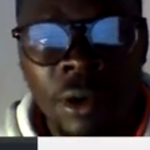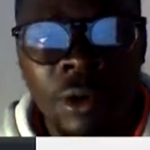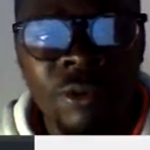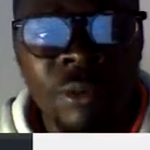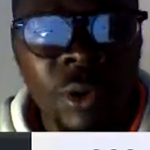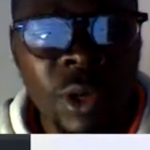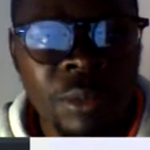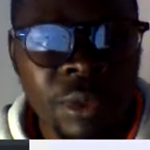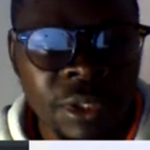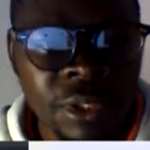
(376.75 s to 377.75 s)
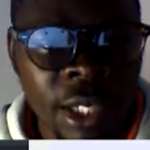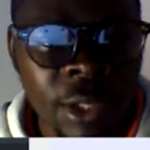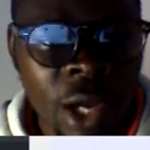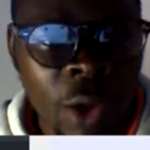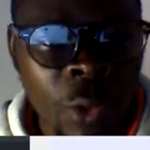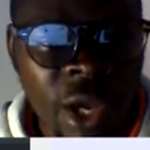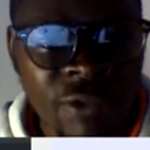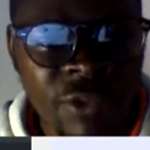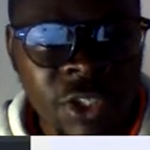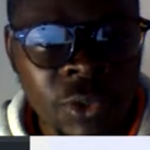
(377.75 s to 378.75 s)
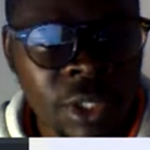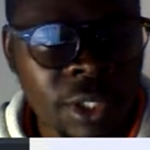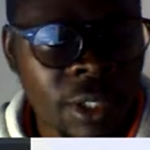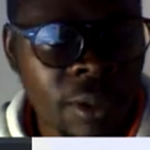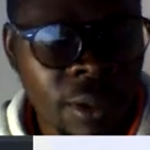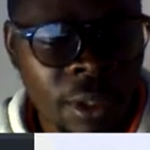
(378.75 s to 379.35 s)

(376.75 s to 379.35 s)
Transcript: of my WordPress, and now we have this one here.